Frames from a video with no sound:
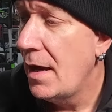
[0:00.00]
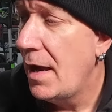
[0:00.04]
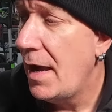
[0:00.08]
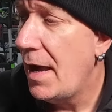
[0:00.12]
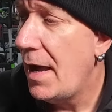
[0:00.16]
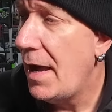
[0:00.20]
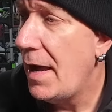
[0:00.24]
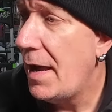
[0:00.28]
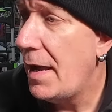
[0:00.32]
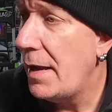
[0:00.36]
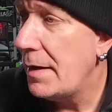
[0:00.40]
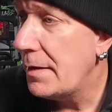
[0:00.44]

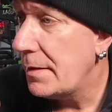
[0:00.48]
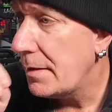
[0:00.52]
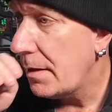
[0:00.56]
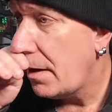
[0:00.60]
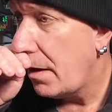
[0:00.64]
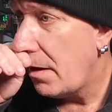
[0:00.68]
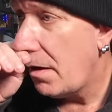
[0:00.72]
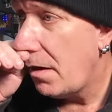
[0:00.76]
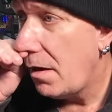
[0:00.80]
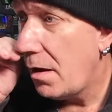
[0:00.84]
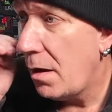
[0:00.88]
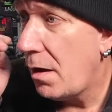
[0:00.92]
And
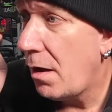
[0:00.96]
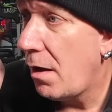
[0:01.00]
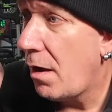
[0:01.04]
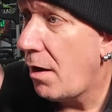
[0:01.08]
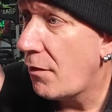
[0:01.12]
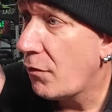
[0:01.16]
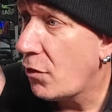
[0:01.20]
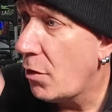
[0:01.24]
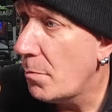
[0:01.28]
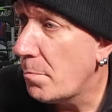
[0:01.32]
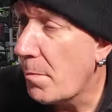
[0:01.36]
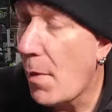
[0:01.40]

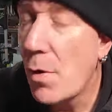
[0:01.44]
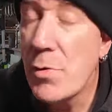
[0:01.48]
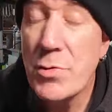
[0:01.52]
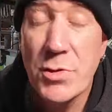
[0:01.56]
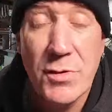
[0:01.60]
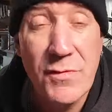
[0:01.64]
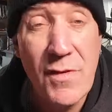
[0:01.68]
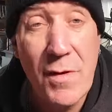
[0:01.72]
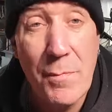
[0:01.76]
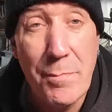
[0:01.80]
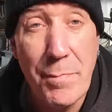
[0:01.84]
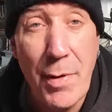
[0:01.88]
I've got
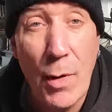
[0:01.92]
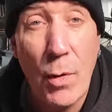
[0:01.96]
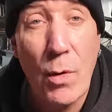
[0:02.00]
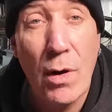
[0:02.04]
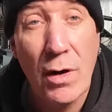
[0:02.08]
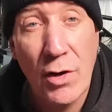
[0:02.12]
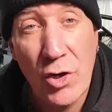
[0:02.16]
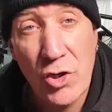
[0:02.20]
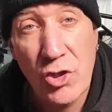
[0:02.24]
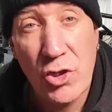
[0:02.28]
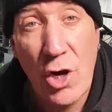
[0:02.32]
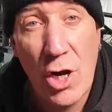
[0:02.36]
most of it built. I'm
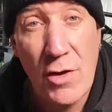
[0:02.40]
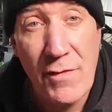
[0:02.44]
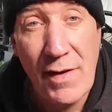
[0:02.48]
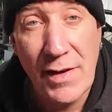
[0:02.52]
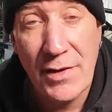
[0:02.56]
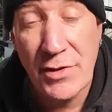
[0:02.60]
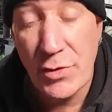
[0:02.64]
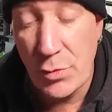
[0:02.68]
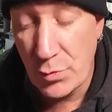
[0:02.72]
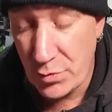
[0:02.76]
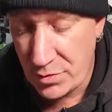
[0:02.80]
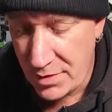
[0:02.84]
going to show you that
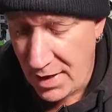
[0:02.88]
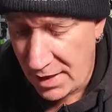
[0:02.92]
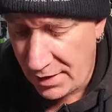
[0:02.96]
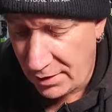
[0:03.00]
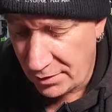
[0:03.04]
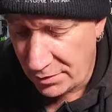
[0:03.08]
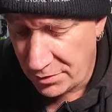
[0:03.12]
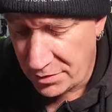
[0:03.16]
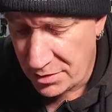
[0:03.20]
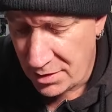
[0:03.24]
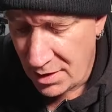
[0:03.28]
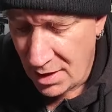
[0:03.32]
in 2
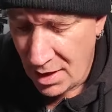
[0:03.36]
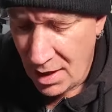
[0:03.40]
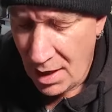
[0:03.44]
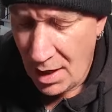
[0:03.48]
seconds.